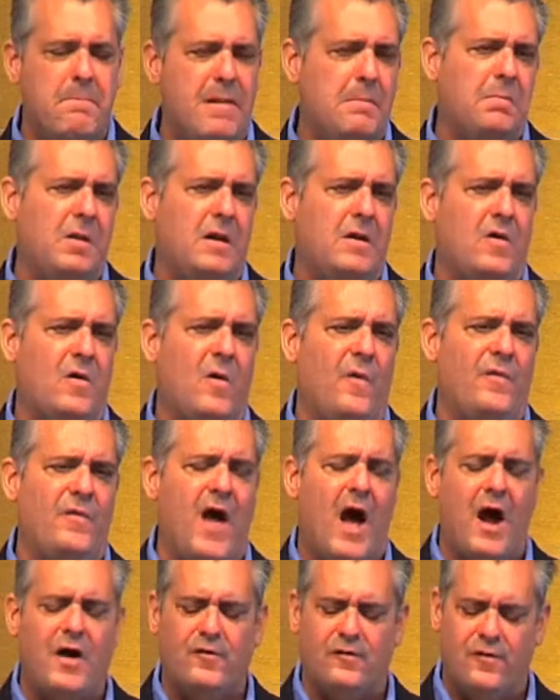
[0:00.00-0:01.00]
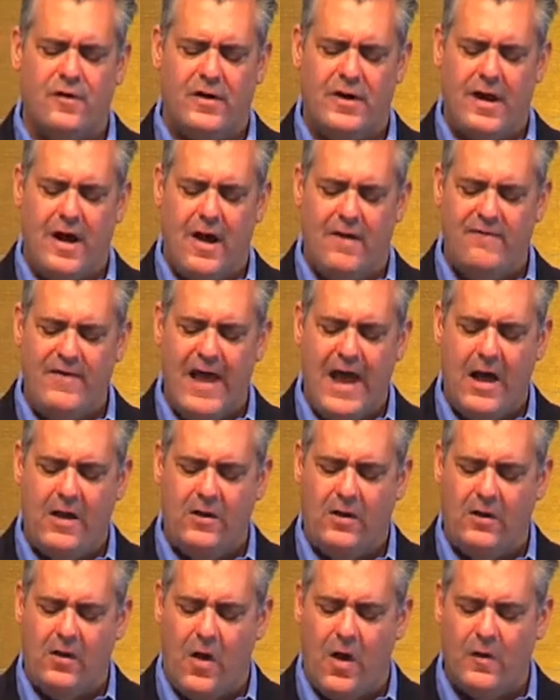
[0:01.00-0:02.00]
biblical doctrine of hell
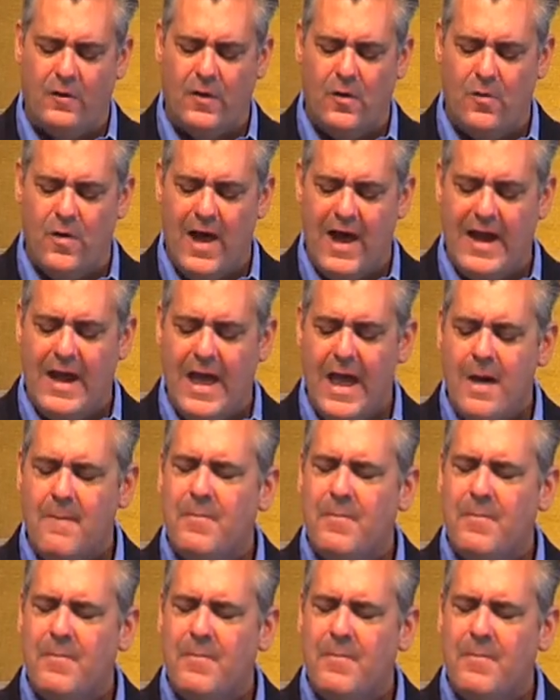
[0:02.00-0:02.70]
along the way.